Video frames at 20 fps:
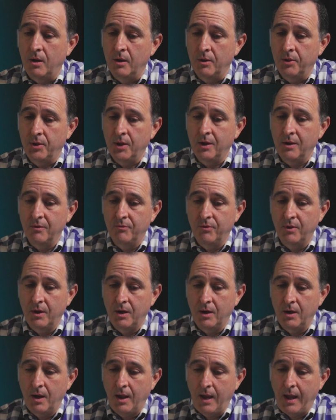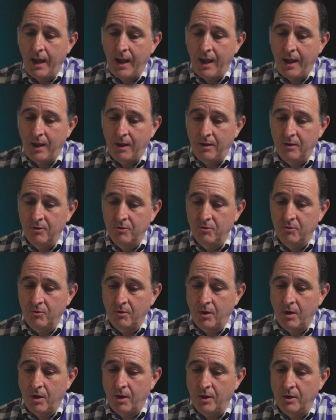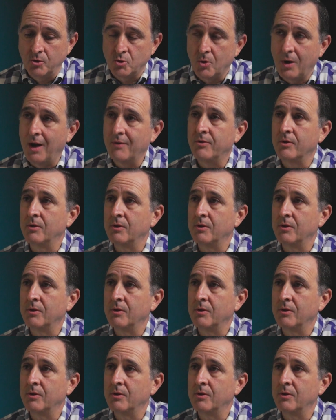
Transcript: Think of it as driver